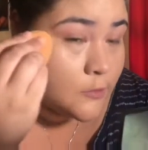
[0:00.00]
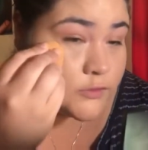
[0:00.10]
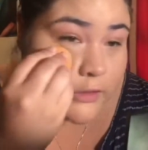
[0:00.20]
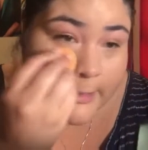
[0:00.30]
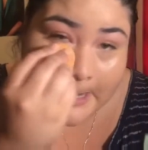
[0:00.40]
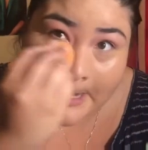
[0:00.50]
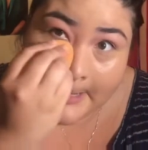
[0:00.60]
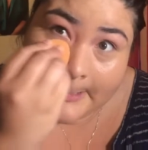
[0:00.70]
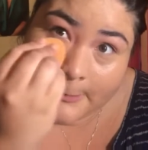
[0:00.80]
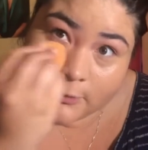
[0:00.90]
sorry,
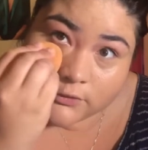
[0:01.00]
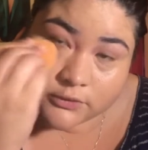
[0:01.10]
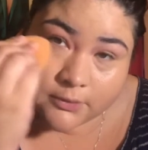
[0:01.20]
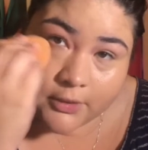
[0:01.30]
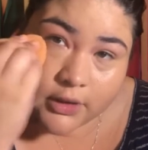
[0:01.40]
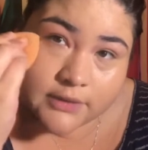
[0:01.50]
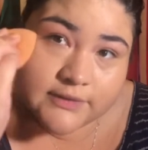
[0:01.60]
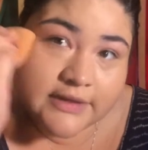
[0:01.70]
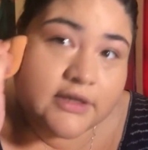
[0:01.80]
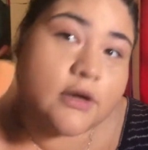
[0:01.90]
there's a pause
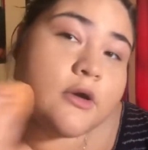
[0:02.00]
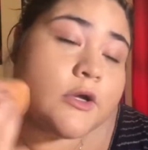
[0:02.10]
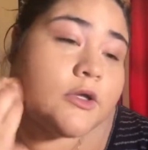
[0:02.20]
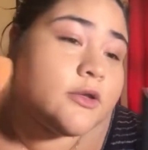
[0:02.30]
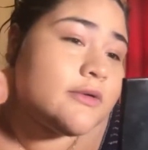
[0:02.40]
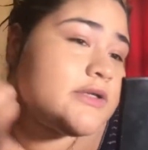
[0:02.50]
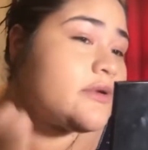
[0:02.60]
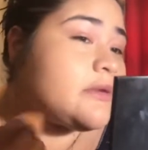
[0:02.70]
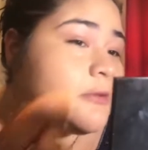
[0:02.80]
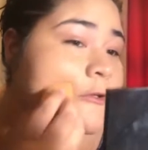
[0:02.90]
right there. You always
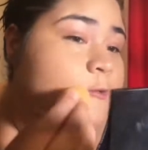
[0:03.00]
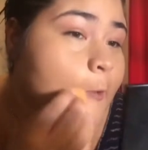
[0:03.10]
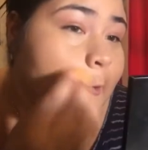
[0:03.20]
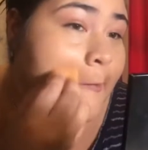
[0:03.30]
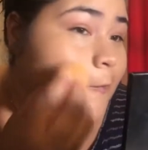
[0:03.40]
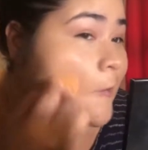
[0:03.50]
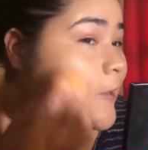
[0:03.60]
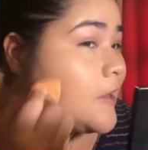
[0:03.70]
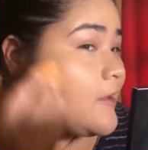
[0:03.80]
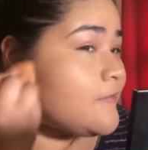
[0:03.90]
want to make sure you get
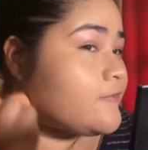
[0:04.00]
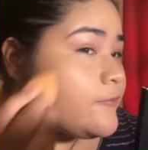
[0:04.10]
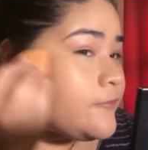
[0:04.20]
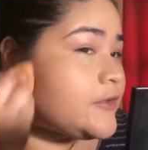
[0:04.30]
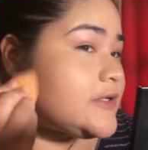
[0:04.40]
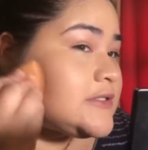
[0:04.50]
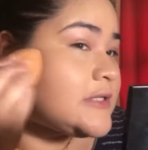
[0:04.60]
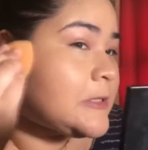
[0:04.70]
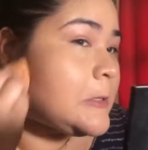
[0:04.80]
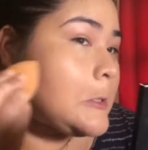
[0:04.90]
every
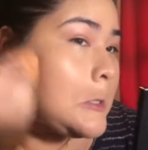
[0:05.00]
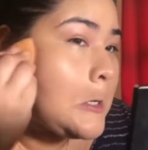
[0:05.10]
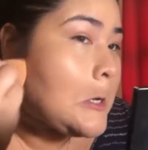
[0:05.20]
single